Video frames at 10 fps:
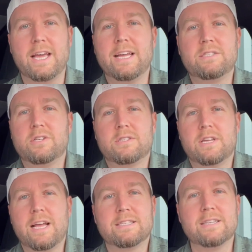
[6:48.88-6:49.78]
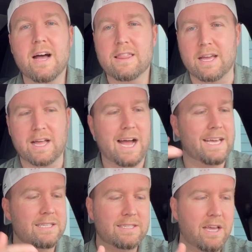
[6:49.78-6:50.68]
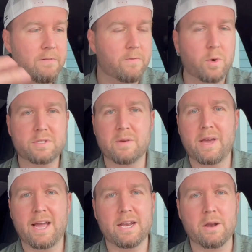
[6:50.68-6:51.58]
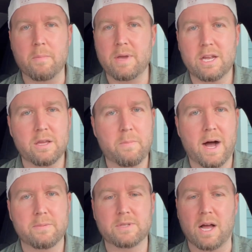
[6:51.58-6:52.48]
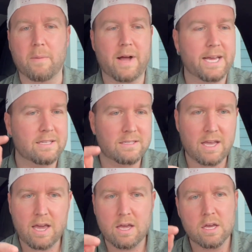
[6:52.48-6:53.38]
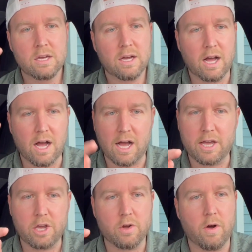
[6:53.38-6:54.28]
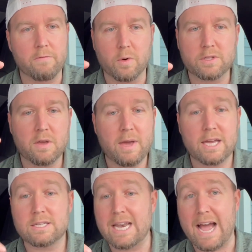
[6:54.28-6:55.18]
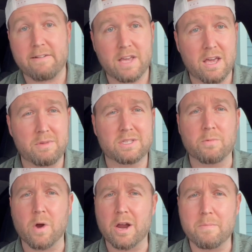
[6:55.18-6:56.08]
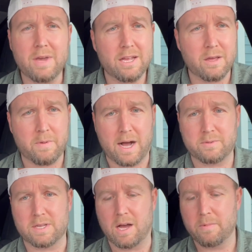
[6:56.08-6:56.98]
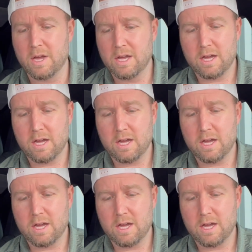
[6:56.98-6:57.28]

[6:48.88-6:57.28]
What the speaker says: it's nothing. I can say a voice command, it immediately pops up. I can say a voice command to navigate me somewhere, it immediately pops up.